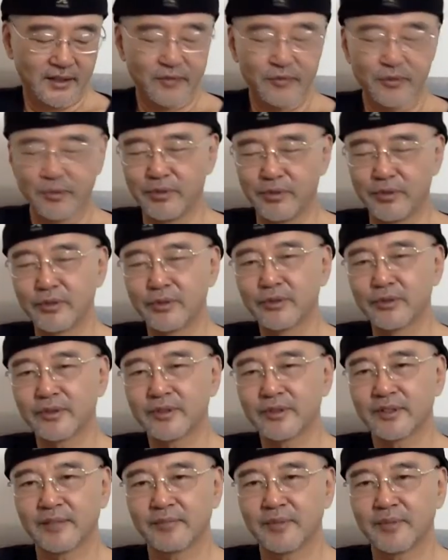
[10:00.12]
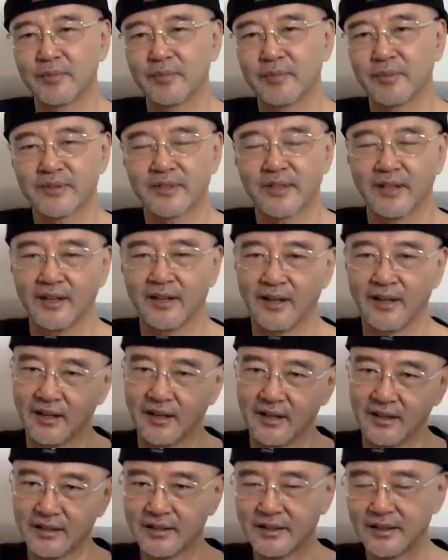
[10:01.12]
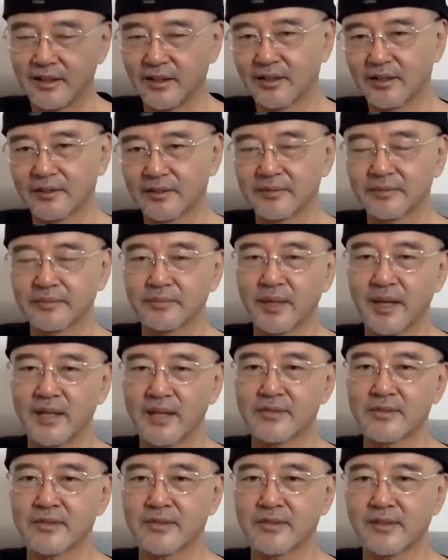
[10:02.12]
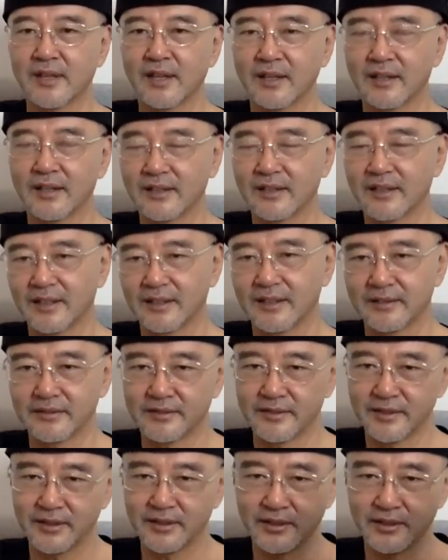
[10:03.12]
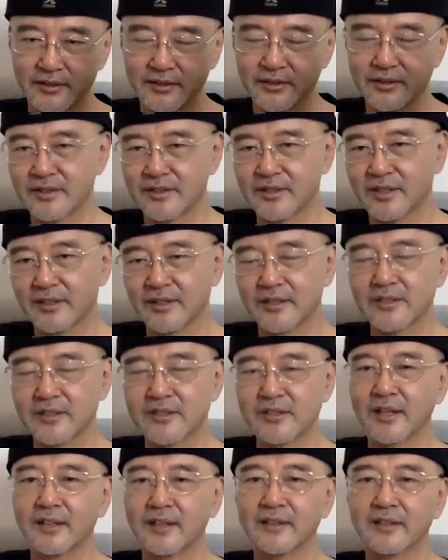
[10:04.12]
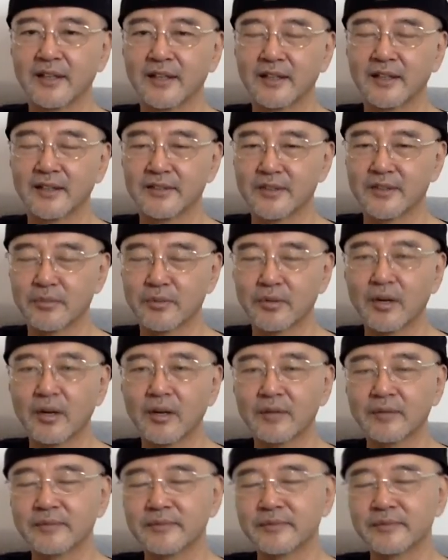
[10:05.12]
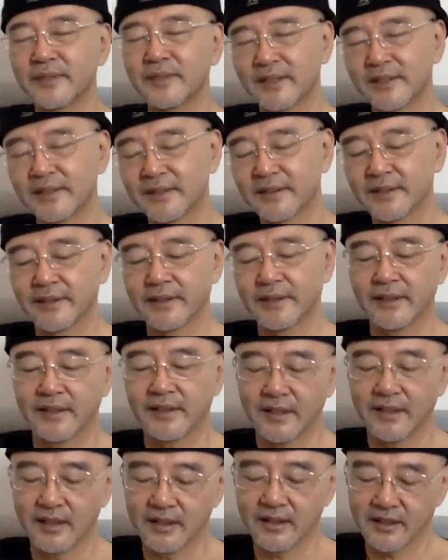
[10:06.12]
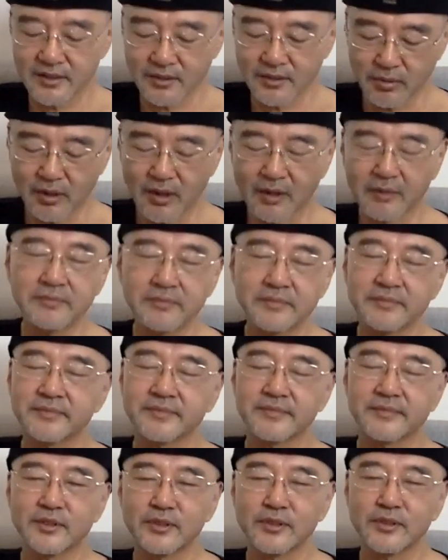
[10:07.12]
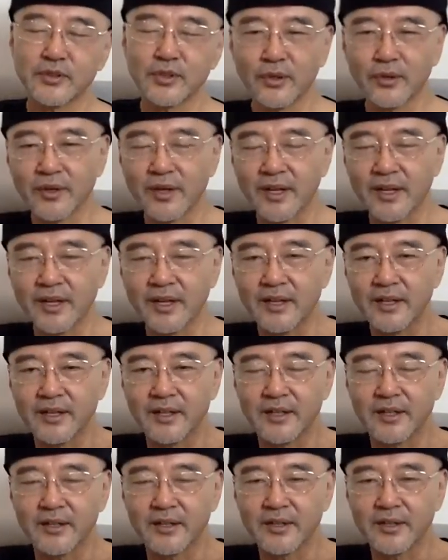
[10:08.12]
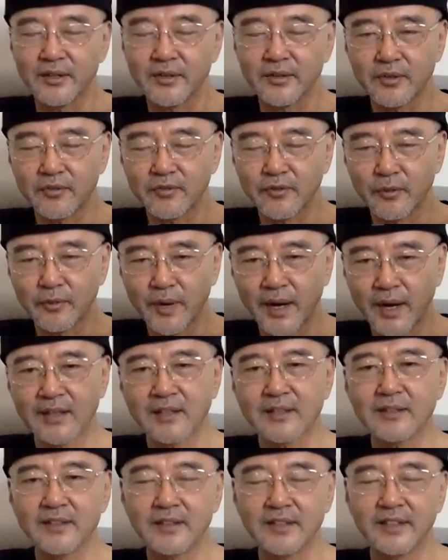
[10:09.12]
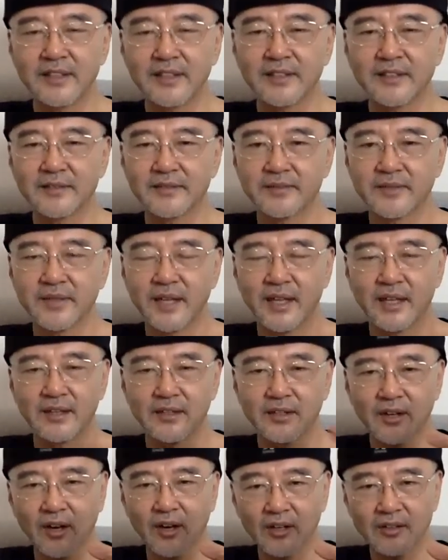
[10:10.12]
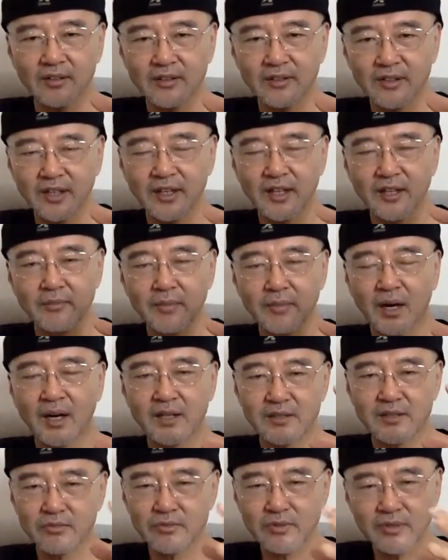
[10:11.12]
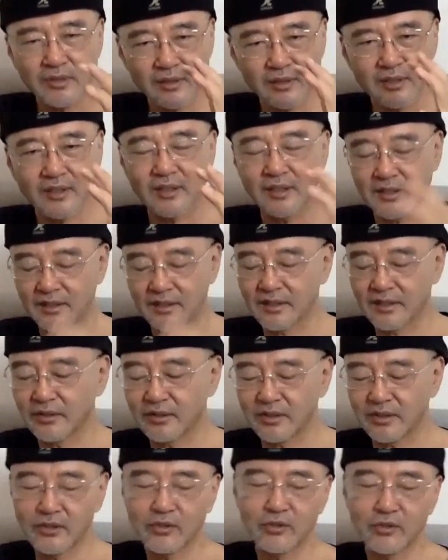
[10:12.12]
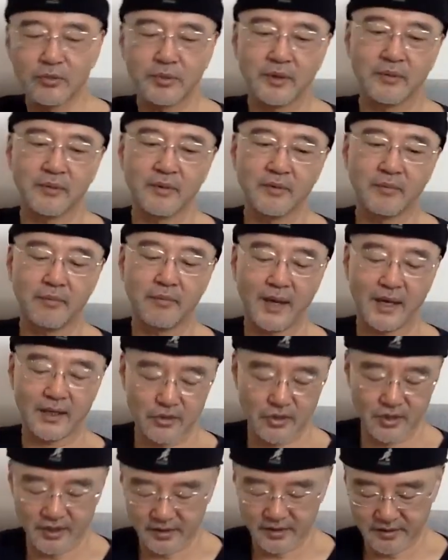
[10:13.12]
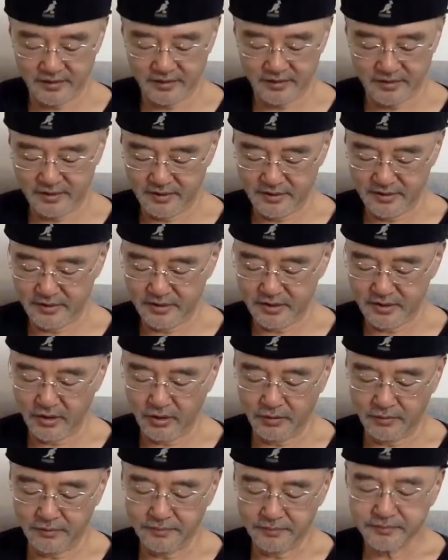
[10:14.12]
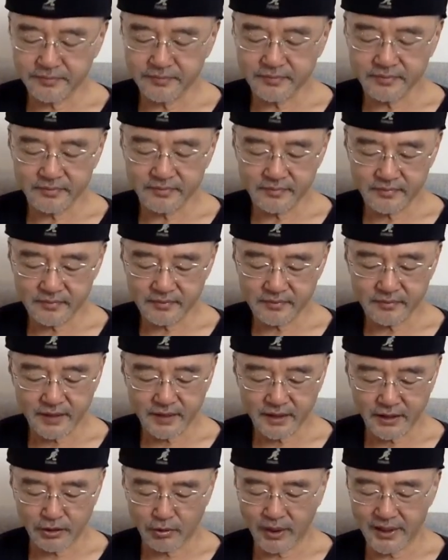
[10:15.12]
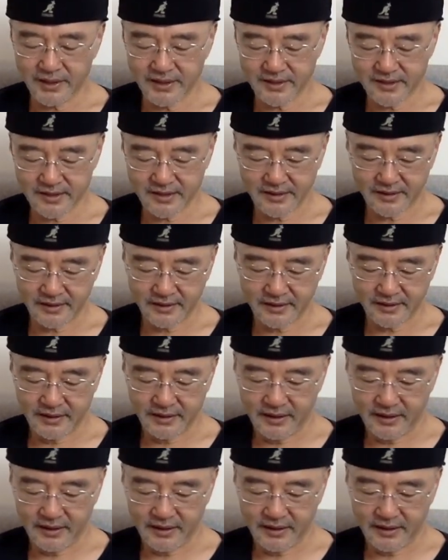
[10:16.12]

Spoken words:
rebuked. People say, ah, you know, pastors like that, you Christian leaders like that, it's a problem. It's a problem. So the formality and content and box, really, we need to be matching. So he writes,